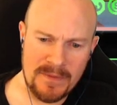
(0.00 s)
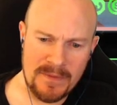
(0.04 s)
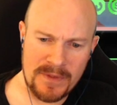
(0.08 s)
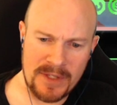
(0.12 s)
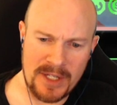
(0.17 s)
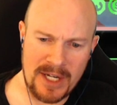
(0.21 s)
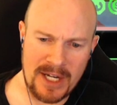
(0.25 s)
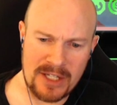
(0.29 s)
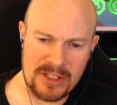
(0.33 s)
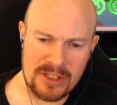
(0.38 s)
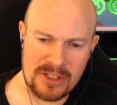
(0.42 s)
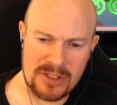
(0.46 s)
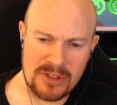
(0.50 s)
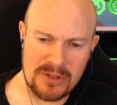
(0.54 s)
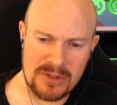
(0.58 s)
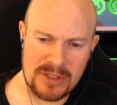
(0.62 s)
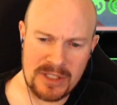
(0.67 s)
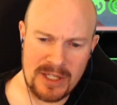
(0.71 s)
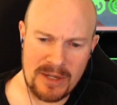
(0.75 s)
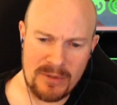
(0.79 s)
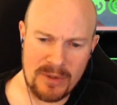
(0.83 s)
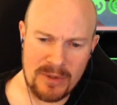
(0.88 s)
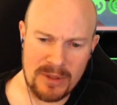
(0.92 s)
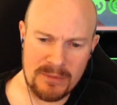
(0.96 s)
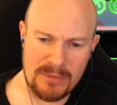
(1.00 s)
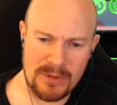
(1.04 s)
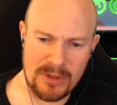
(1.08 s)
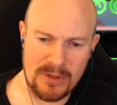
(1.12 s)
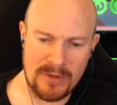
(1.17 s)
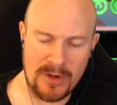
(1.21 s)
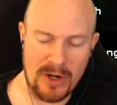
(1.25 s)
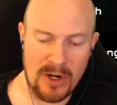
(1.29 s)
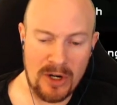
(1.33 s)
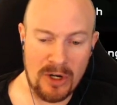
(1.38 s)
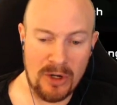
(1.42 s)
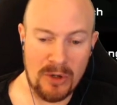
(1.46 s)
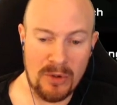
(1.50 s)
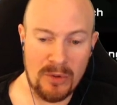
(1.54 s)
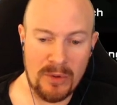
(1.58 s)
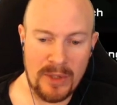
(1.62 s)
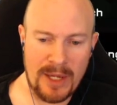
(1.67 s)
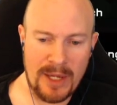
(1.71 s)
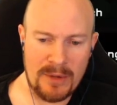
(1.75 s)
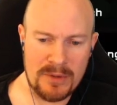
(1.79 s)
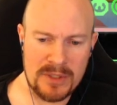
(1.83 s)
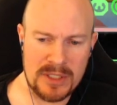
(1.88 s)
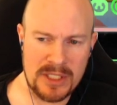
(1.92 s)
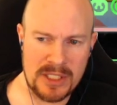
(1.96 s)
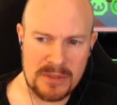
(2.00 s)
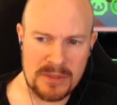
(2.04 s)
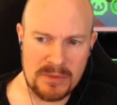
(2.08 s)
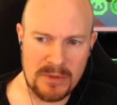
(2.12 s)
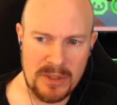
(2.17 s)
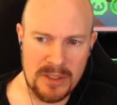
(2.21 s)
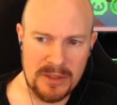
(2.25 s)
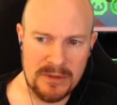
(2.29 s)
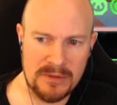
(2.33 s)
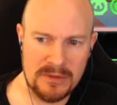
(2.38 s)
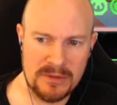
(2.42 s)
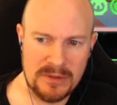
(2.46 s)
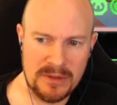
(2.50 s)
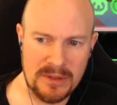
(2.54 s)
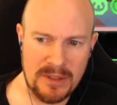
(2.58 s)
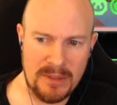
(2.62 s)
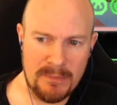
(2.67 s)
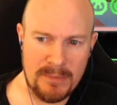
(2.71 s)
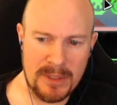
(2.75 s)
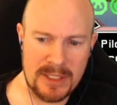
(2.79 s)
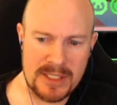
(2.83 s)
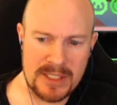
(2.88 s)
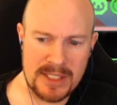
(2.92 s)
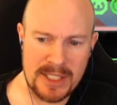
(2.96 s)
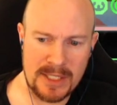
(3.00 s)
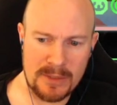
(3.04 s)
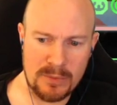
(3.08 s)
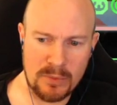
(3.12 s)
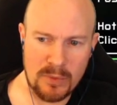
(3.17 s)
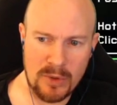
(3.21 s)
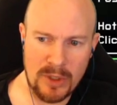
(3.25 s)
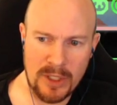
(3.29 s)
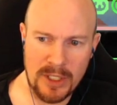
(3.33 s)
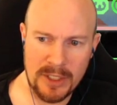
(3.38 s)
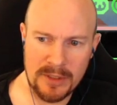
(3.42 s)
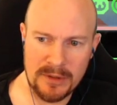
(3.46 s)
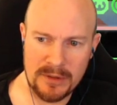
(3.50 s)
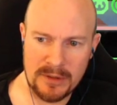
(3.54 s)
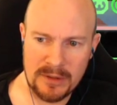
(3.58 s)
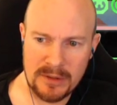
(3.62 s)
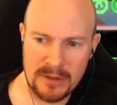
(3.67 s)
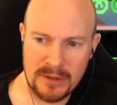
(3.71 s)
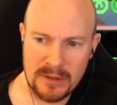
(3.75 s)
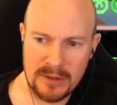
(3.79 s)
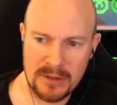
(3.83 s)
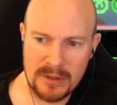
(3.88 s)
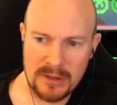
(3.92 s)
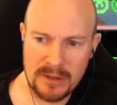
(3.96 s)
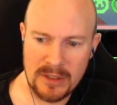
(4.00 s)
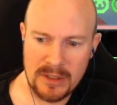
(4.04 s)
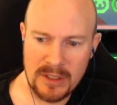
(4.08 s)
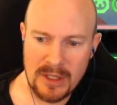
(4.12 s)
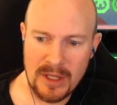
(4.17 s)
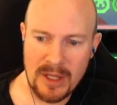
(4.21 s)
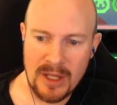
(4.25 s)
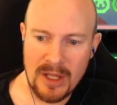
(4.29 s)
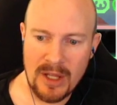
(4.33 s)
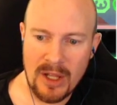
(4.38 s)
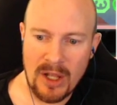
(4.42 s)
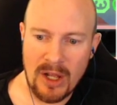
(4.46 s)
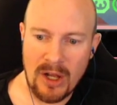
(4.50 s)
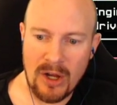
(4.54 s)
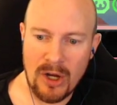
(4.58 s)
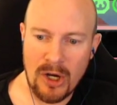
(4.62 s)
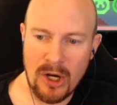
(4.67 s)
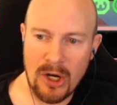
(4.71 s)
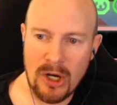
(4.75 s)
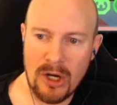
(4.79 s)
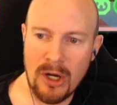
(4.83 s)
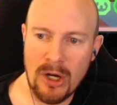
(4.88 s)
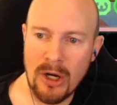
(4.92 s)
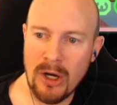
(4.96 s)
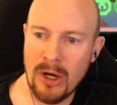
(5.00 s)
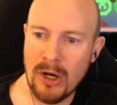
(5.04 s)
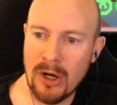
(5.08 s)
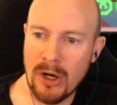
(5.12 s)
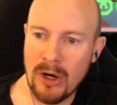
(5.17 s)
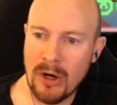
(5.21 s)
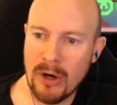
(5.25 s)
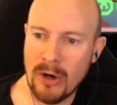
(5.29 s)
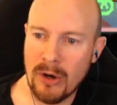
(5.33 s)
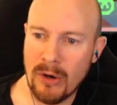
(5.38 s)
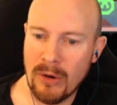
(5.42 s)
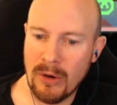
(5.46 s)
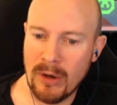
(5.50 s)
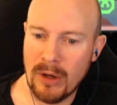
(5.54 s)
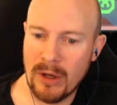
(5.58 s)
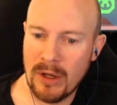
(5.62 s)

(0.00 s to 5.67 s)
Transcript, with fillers: Did I just use that one maneuver? Oh, that was this one. But it said one. Oh.